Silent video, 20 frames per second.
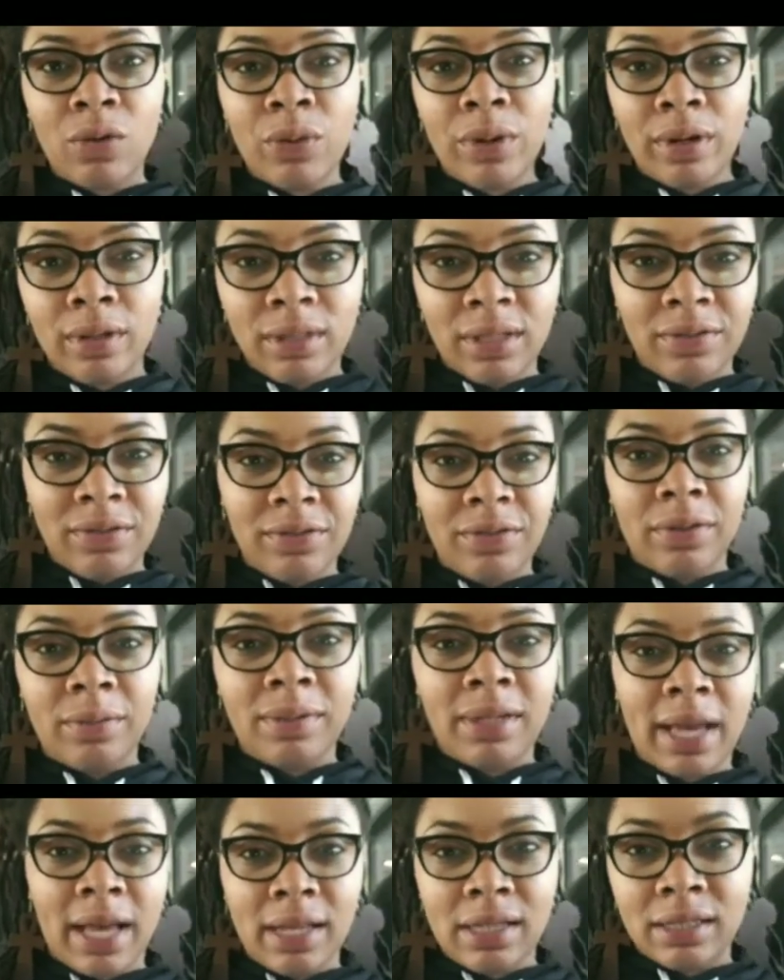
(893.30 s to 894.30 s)
So we are leaving
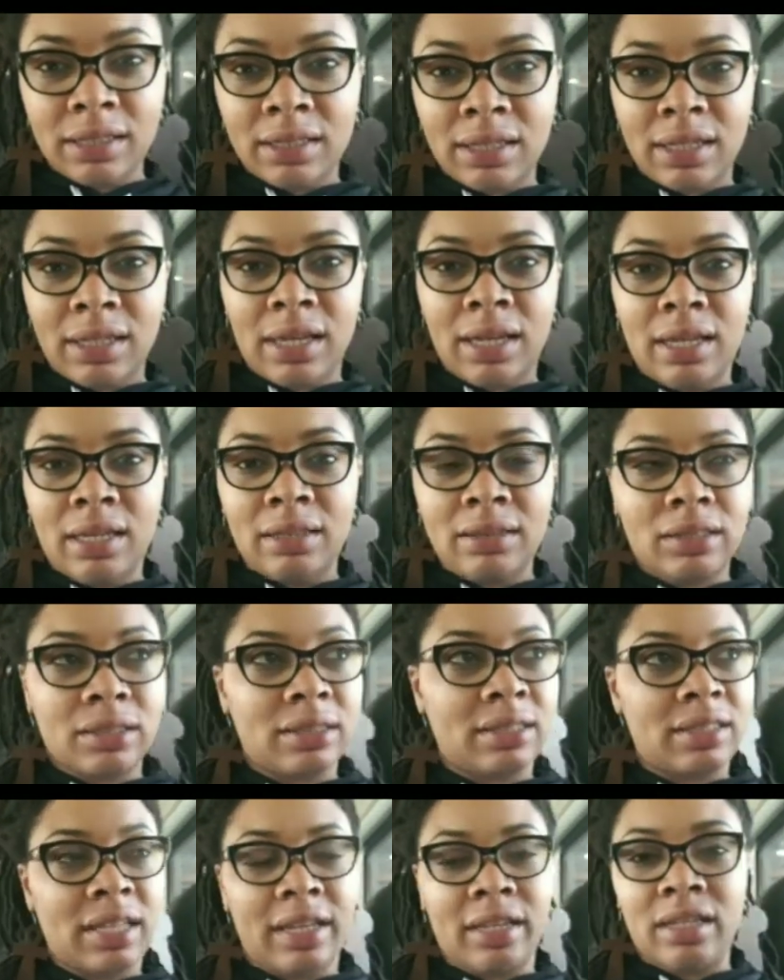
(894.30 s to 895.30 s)
from Dallas and
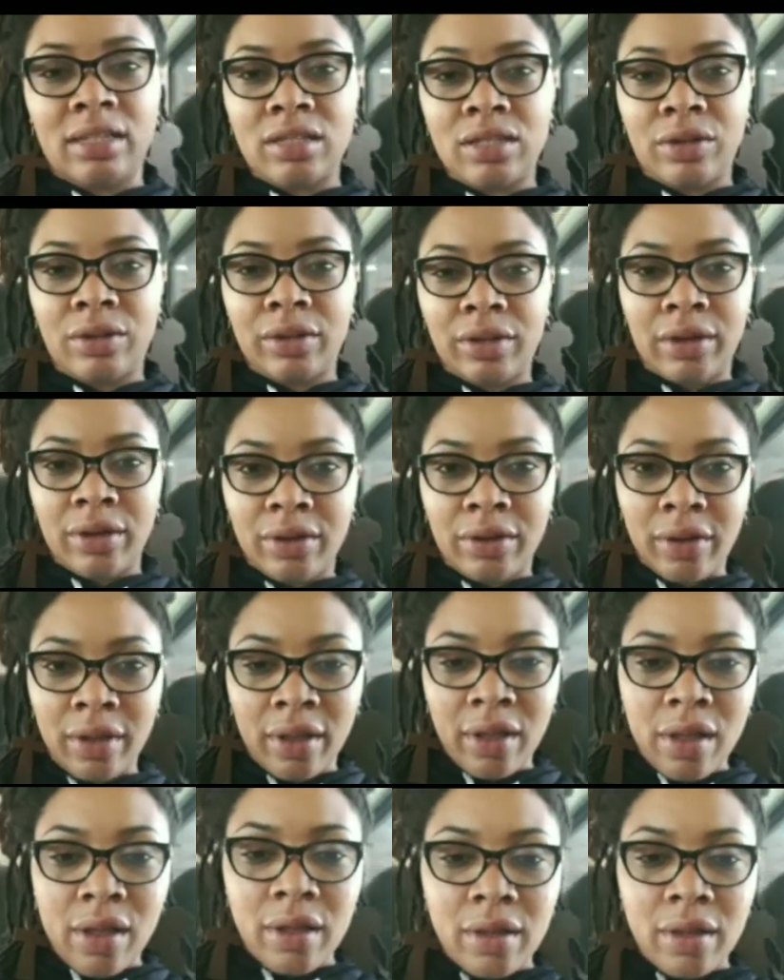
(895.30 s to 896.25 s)
headed to San Antonio.